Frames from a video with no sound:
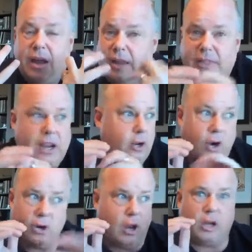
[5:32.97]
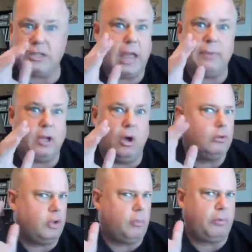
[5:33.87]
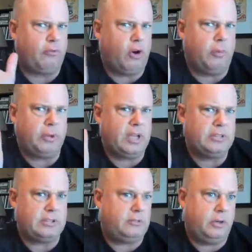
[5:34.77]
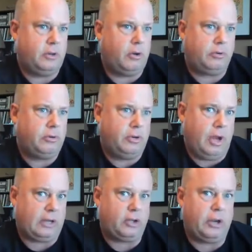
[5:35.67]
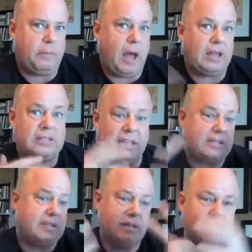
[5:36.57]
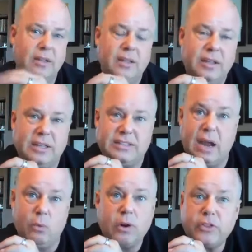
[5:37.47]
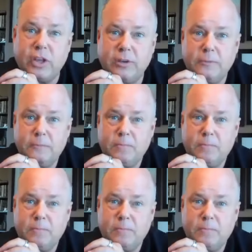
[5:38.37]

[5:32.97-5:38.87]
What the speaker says: And they learned a long time ago, don't perform because you're not good at politics and it's not worth it.